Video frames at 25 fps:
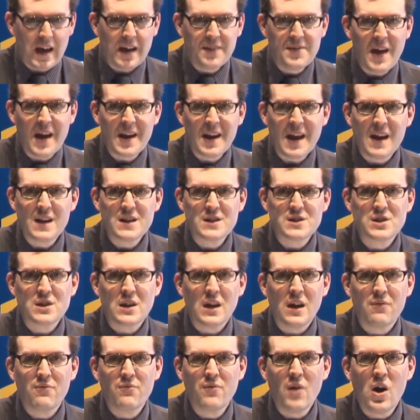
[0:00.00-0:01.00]
And that
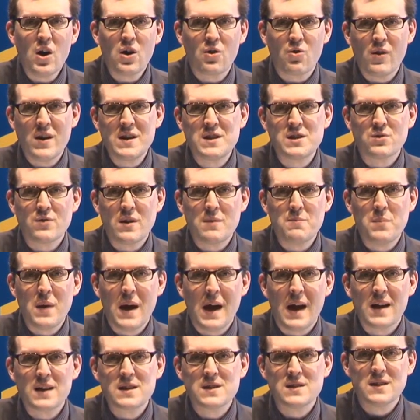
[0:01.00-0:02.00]
has far greater
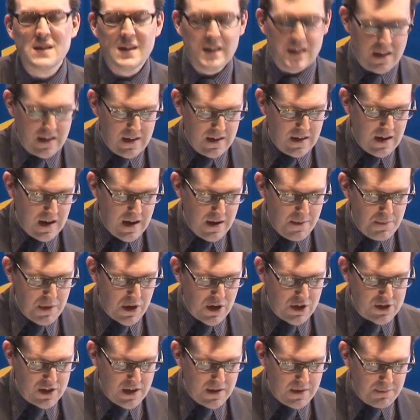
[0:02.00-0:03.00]
impact
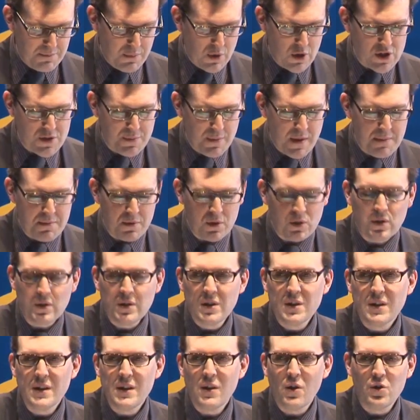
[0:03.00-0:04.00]
because it puts people
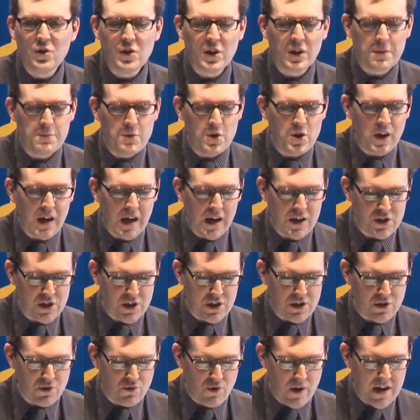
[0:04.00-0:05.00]
on the
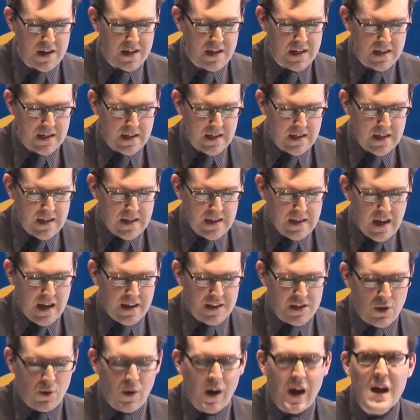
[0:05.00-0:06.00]
communications grid.
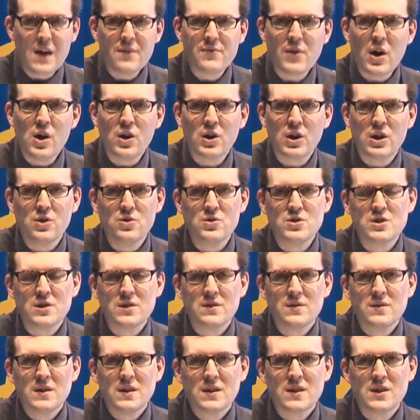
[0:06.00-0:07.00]
And so I have argued
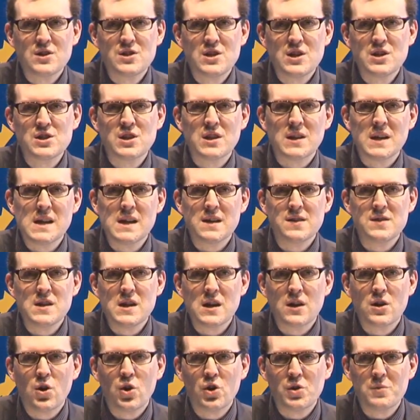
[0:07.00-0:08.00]
consistently in
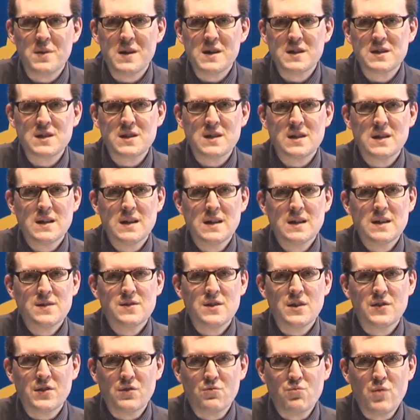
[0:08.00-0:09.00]
The Economist
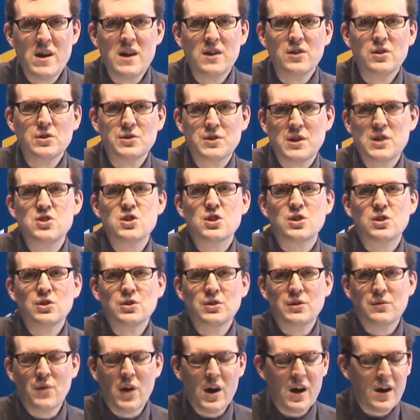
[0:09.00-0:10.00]
that the real
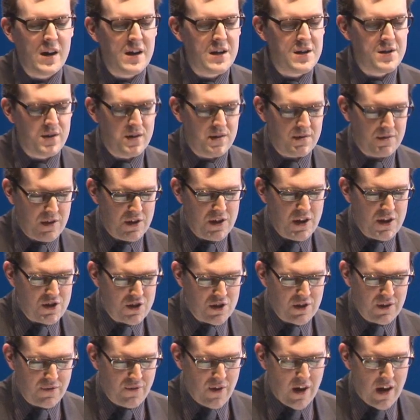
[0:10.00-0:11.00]
digital divide, the
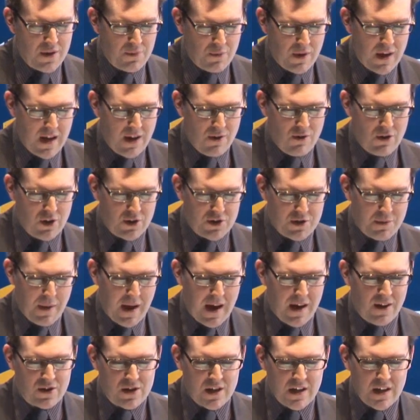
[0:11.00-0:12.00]
digital divide we hear a lot
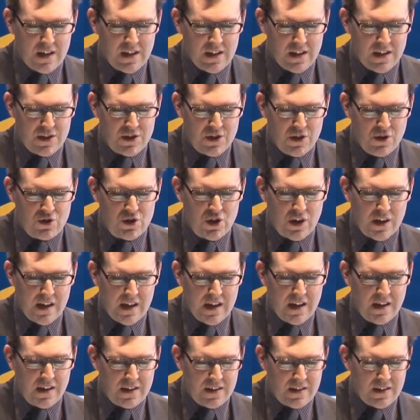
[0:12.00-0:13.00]
about, is
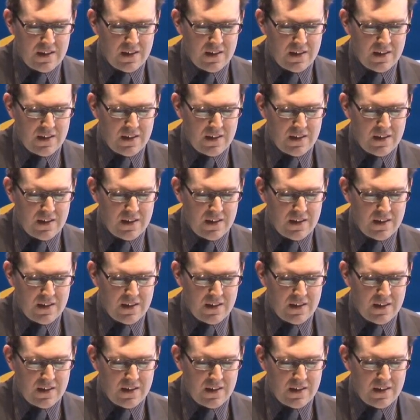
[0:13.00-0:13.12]
usually